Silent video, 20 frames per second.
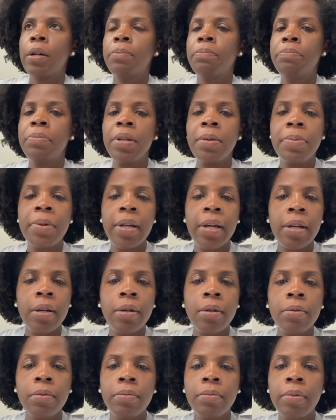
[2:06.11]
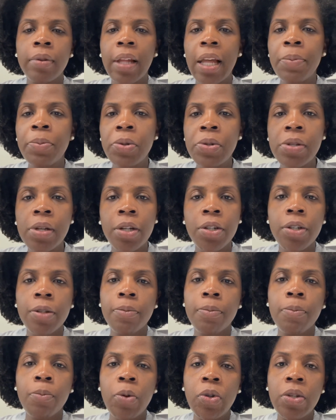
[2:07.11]
BBL, liposuction,
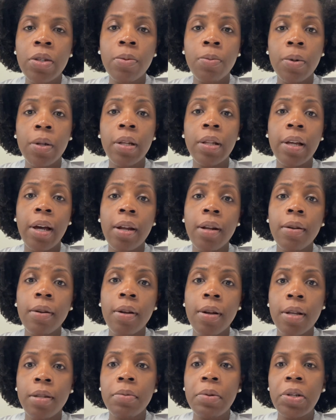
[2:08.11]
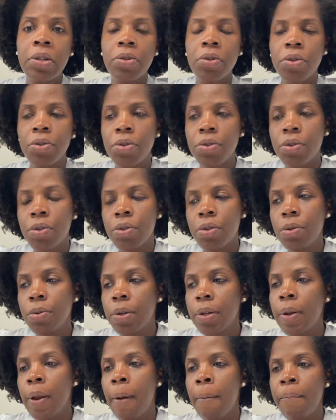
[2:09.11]
which is what a lot of cosmetic surgeons are
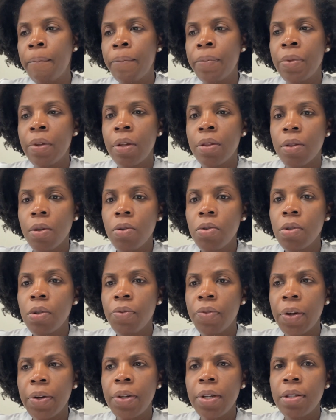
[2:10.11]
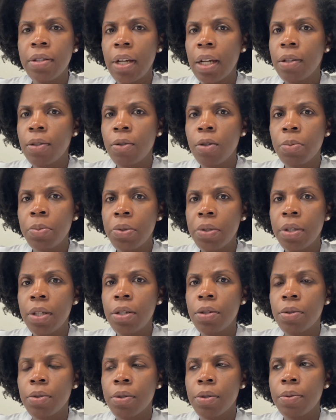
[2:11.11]
doing, those are very technical
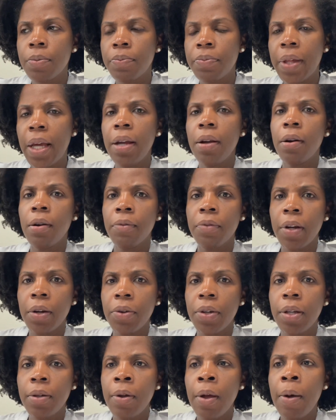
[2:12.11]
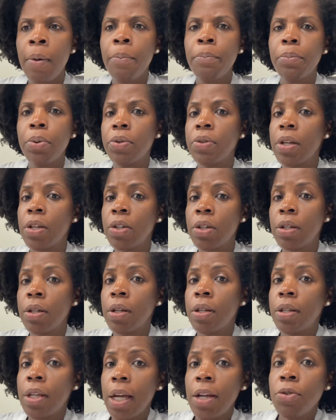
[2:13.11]
procedures. They are very potentially
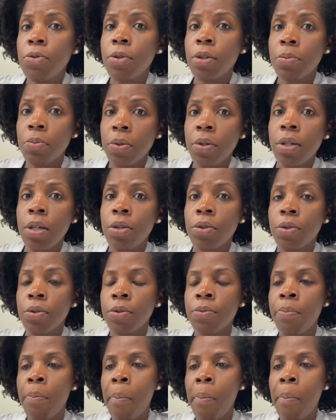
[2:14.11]
dangerous procedures.